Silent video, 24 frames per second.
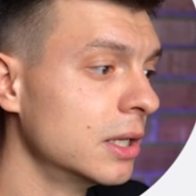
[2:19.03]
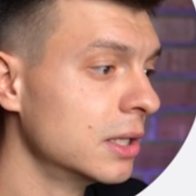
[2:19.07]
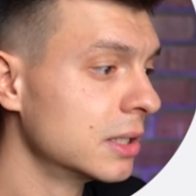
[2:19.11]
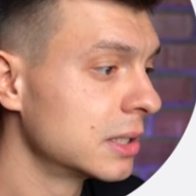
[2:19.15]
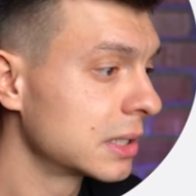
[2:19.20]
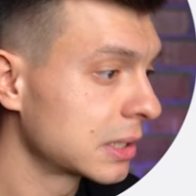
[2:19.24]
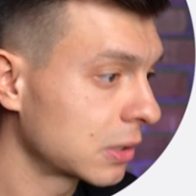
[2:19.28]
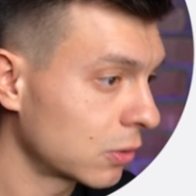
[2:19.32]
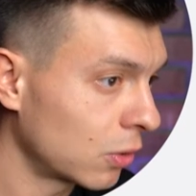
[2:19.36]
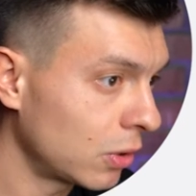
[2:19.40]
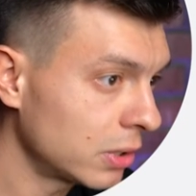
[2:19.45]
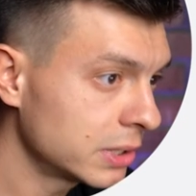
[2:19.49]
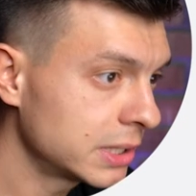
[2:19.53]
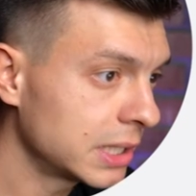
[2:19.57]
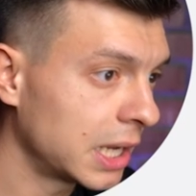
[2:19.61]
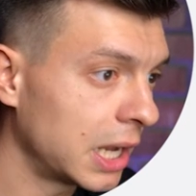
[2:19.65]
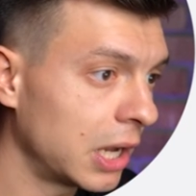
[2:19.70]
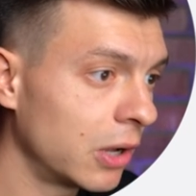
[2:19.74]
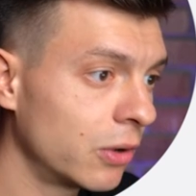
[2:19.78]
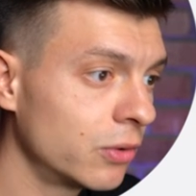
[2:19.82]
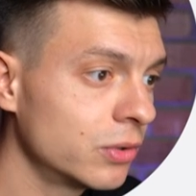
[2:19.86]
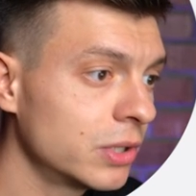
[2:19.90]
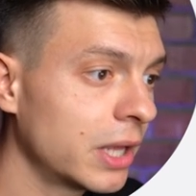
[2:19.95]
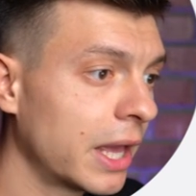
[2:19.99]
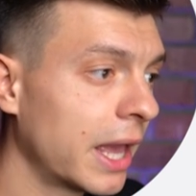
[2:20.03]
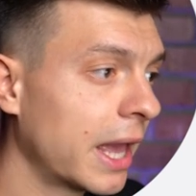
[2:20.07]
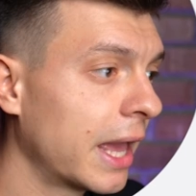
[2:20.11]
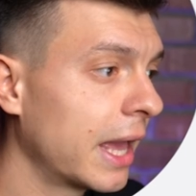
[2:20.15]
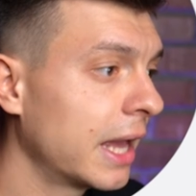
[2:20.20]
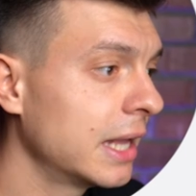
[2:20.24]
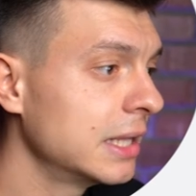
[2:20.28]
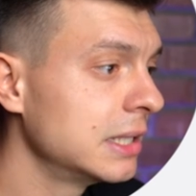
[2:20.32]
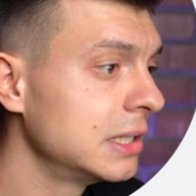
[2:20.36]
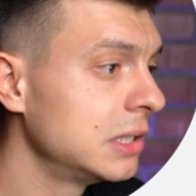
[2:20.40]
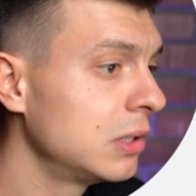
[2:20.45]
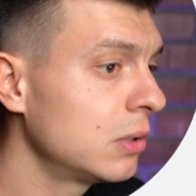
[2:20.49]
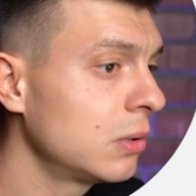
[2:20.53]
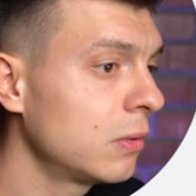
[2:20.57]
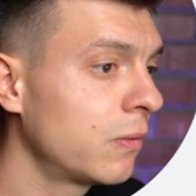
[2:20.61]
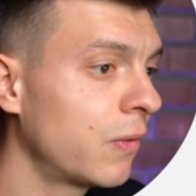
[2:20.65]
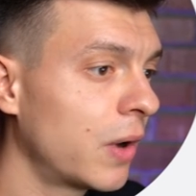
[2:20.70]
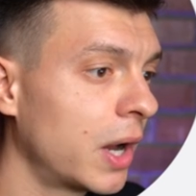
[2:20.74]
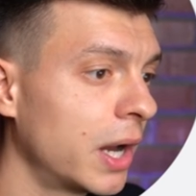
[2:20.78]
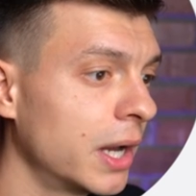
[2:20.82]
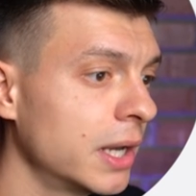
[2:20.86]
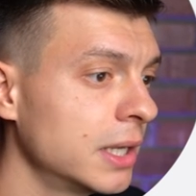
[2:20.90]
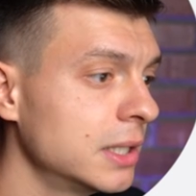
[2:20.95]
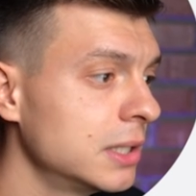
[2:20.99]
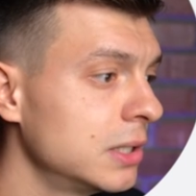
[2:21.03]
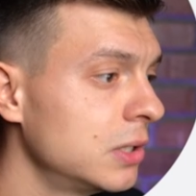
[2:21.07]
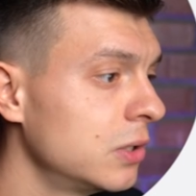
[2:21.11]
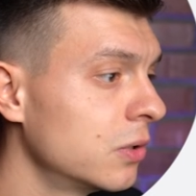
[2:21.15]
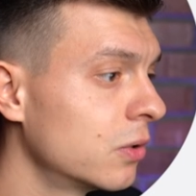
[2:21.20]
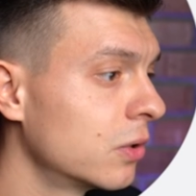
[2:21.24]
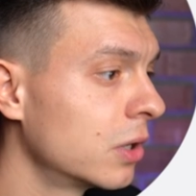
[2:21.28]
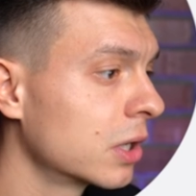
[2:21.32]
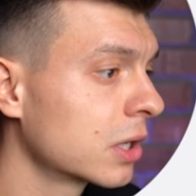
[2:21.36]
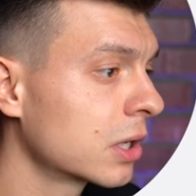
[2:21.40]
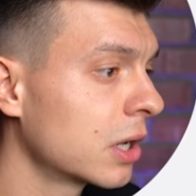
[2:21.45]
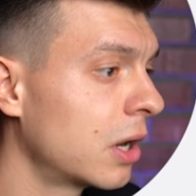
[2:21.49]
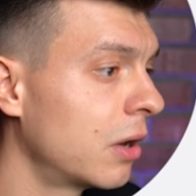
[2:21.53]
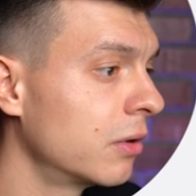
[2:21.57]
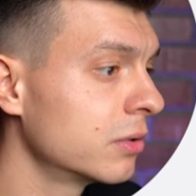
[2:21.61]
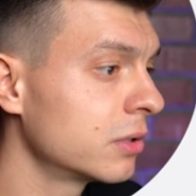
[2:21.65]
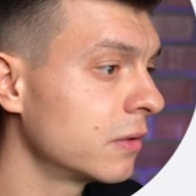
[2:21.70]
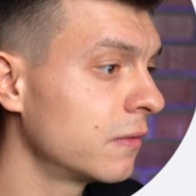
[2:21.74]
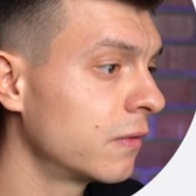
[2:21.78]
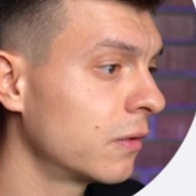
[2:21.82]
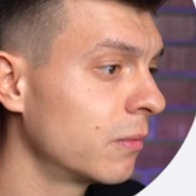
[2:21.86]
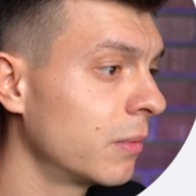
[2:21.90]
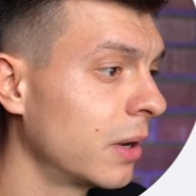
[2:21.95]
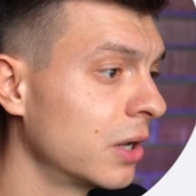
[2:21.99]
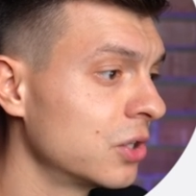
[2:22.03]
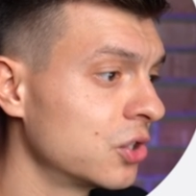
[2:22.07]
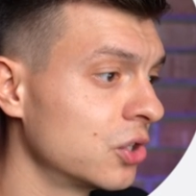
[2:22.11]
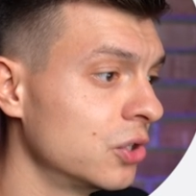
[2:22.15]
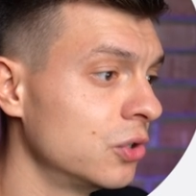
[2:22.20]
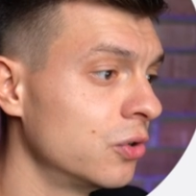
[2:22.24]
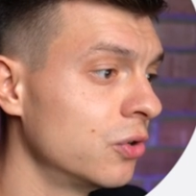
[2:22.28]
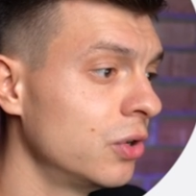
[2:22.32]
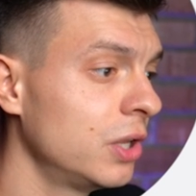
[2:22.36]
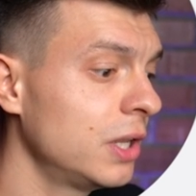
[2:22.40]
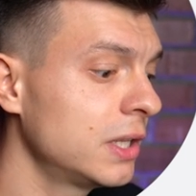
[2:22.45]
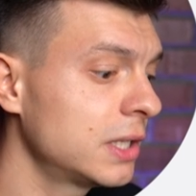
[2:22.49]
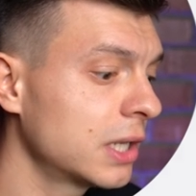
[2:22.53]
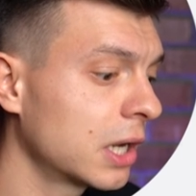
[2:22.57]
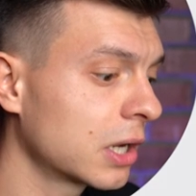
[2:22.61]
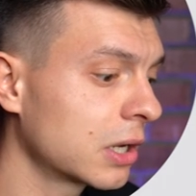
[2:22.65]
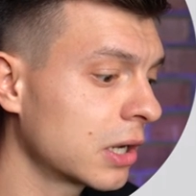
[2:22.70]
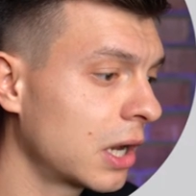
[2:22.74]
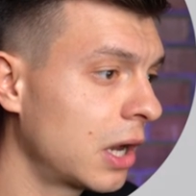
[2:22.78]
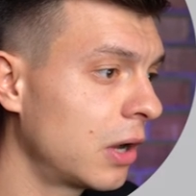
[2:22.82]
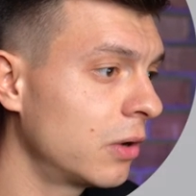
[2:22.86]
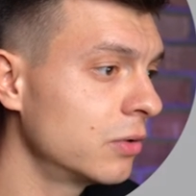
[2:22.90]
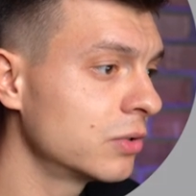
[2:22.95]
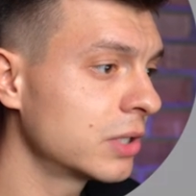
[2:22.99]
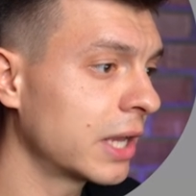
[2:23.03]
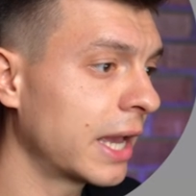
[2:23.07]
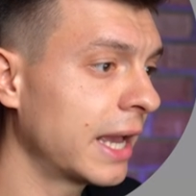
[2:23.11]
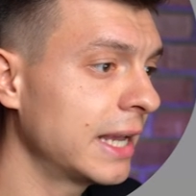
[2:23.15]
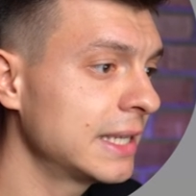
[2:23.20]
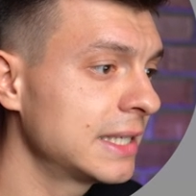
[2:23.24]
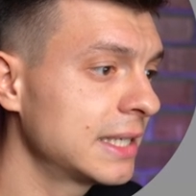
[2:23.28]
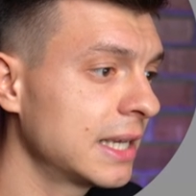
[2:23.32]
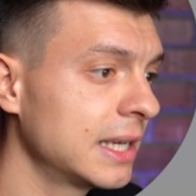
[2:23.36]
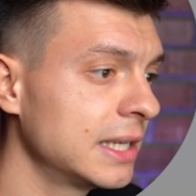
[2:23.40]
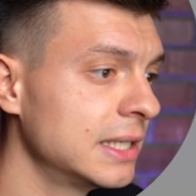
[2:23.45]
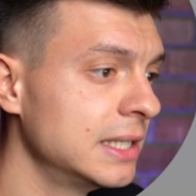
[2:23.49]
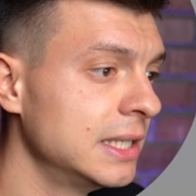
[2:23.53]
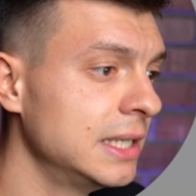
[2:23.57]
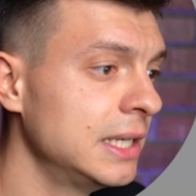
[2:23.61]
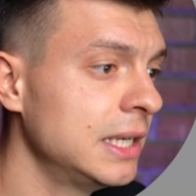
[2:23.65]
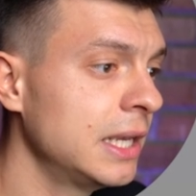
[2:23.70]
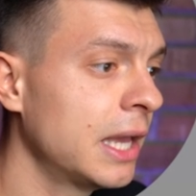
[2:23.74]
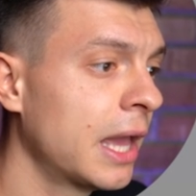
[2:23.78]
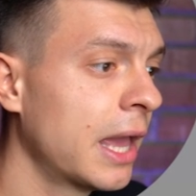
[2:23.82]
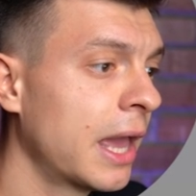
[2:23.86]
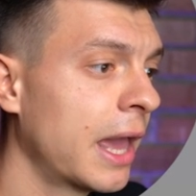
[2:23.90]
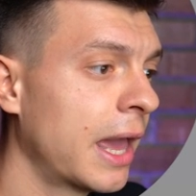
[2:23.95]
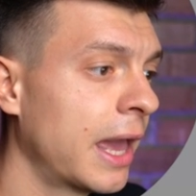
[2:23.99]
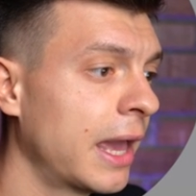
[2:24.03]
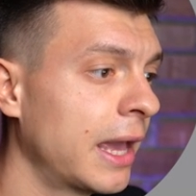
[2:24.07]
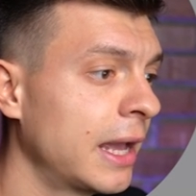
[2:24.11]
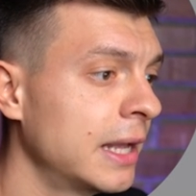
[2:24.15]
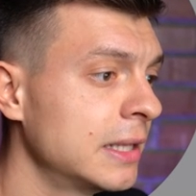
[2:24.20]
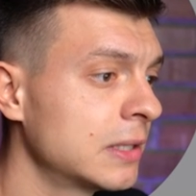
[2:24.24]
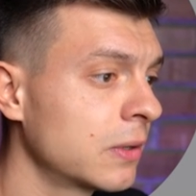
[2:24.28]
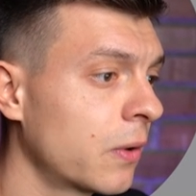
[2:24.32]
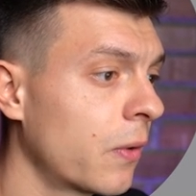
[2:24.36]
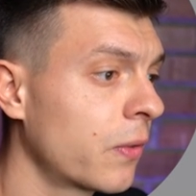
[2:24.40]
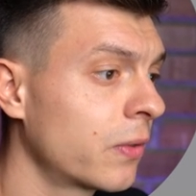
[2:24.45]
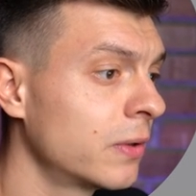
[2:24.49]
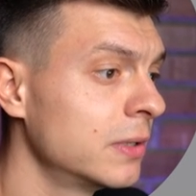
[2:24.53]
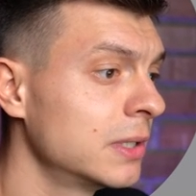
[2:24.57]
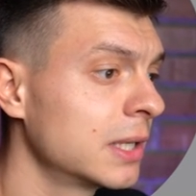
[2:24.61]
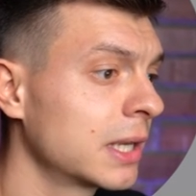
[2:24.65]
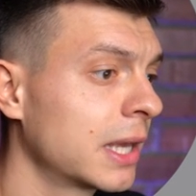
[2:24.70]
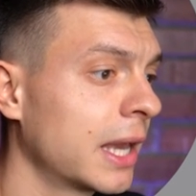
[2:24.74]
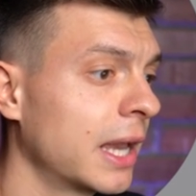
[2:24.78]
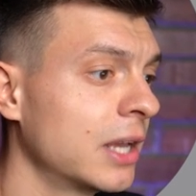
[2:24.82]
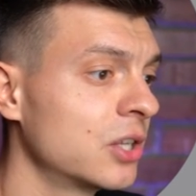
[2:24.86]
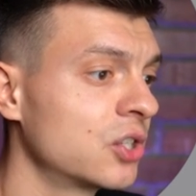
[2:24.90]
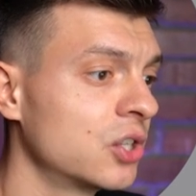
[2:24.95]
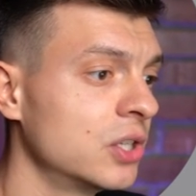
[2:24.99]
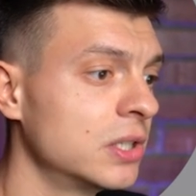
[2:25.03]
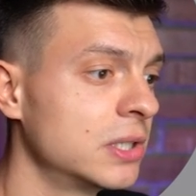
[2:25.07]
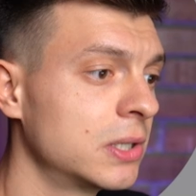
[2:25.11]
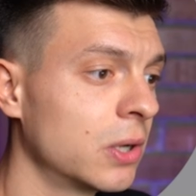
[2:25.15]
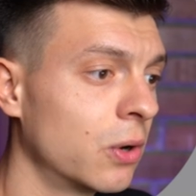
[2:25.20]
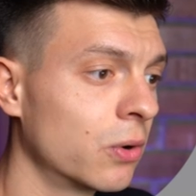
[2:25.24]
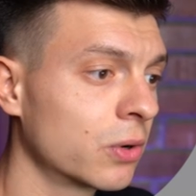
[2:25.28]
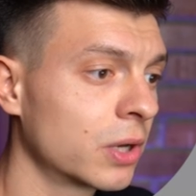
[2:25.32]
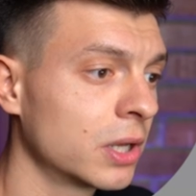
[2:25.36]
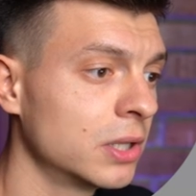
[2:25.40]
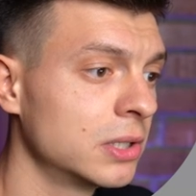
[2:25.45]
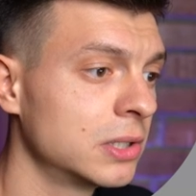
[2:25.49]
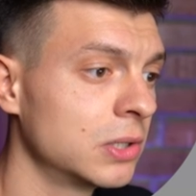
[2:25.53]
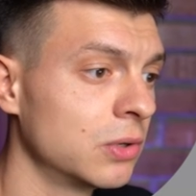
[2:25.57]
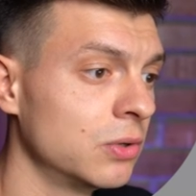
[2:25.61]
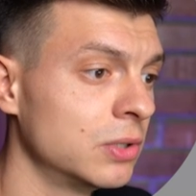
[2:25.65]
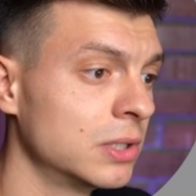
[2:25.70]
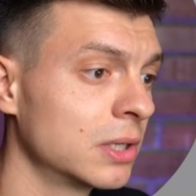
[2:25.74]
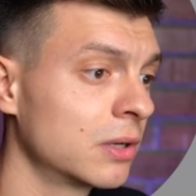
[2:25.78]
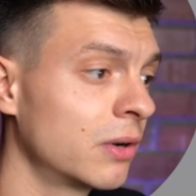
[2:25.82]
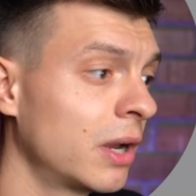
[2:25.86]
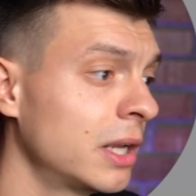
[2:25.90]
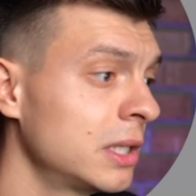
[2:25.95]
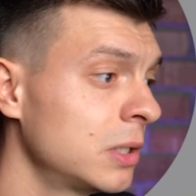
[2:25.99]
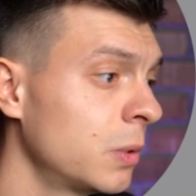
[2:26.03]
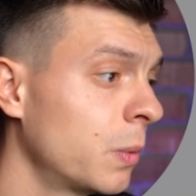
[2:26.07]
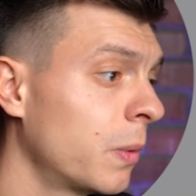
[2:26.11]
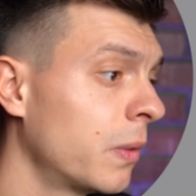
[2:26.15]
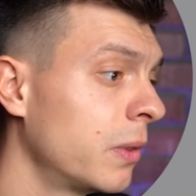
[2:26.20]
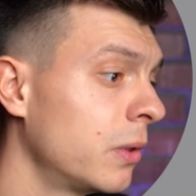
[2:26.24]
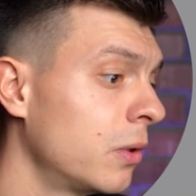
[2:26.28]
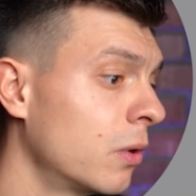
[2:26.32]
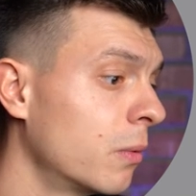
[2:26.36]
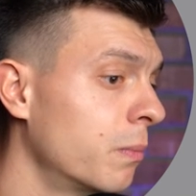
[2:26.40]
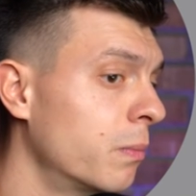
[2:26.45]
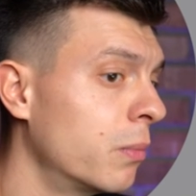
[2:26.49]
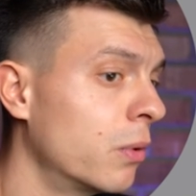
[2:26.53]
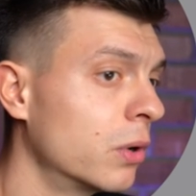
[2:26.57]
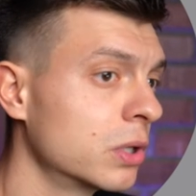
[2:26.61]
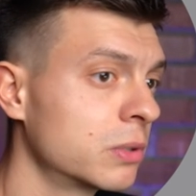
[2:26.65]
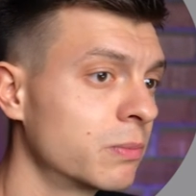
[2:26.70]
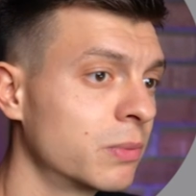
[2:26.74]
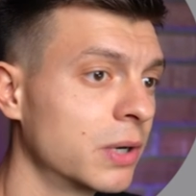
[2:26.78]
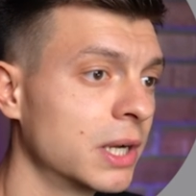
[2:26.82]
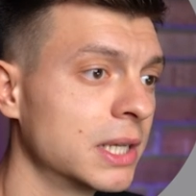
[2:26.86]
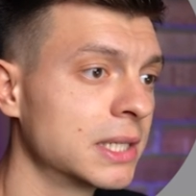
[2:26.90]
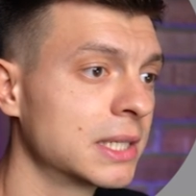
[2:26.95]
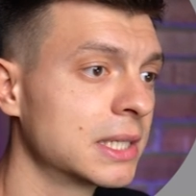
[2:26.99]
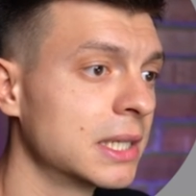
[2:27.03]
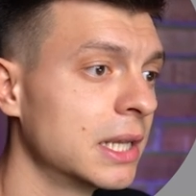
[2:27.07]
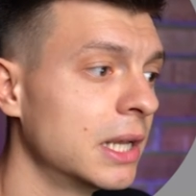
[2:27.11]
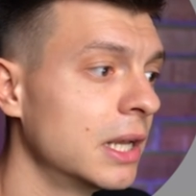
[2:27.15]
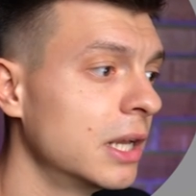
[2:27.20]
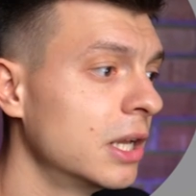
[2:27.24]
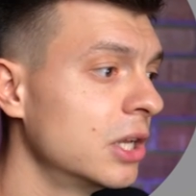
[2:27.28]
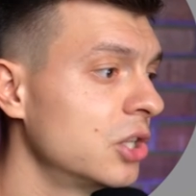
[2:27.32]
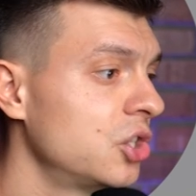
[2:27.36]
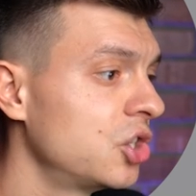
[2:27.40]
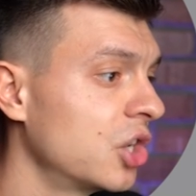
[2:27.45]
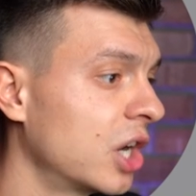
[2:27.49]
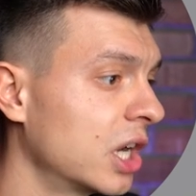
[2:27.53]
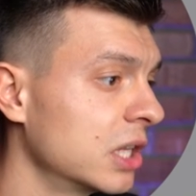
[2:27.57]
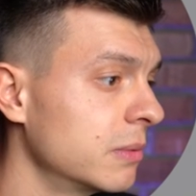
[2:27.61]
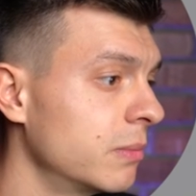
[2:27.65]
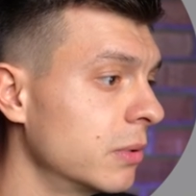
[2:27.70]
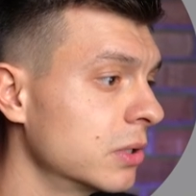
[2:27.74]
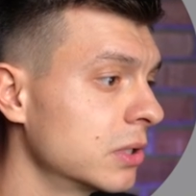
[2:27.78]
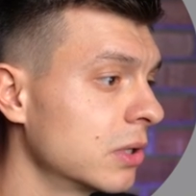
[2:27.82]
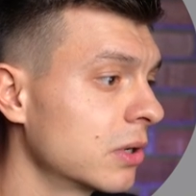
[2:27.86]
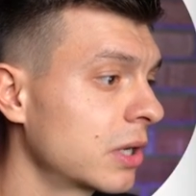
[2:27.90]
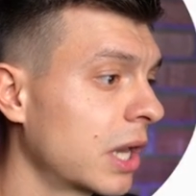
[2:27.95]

Scroll down and you'll find your account information. You need account S I D and authentication token to integrate it with your Botpress chatbot.